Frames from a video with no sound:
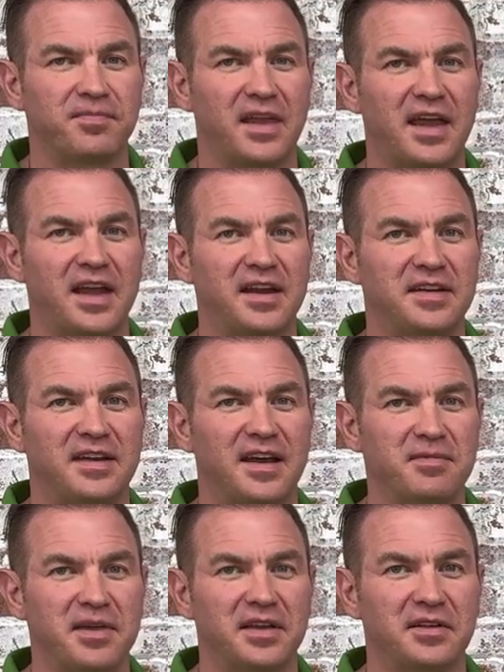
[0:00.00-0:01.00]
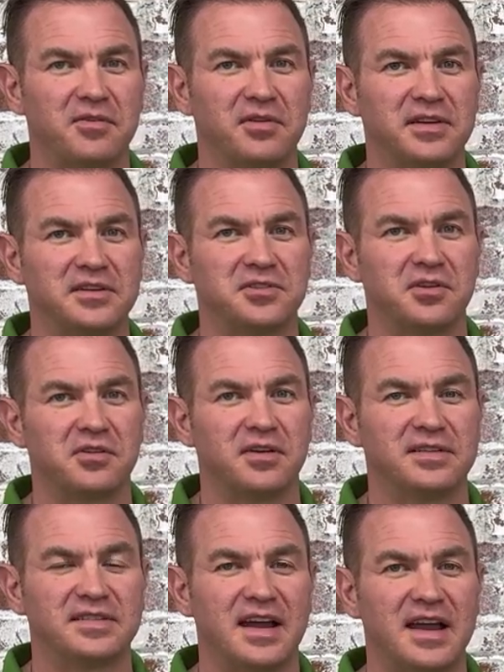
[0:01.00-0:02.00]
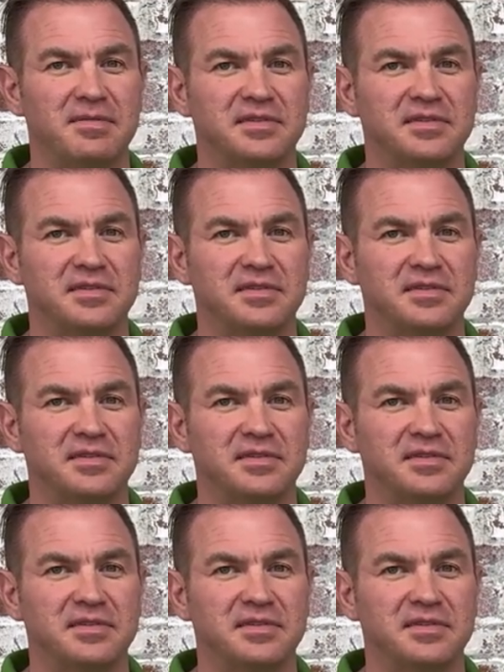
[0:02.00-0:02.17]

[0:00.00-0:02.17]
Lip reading: And me and Courtney joke all the time,